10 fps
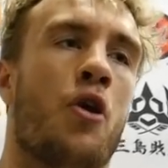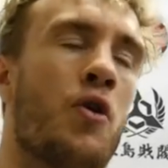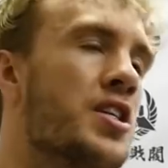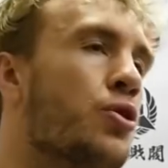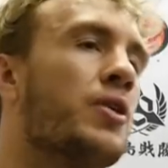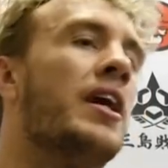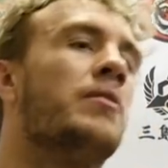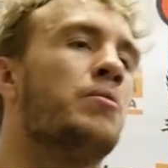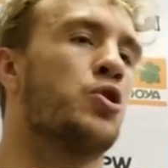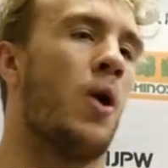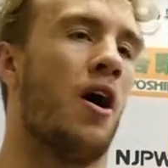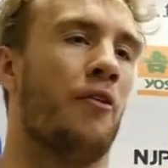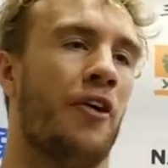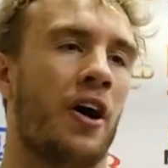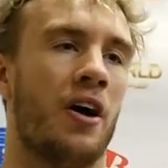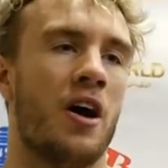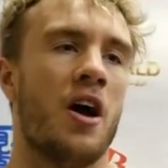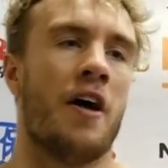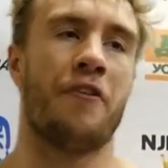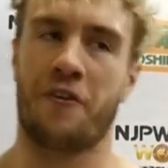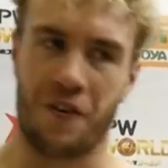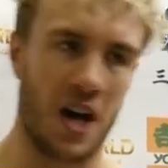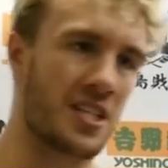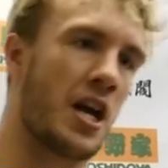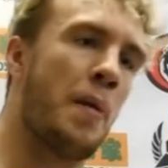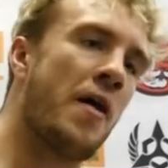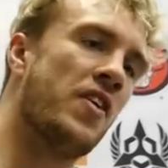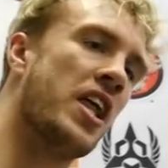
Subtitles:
Wrestle Kingdom 12, and for the first time ever,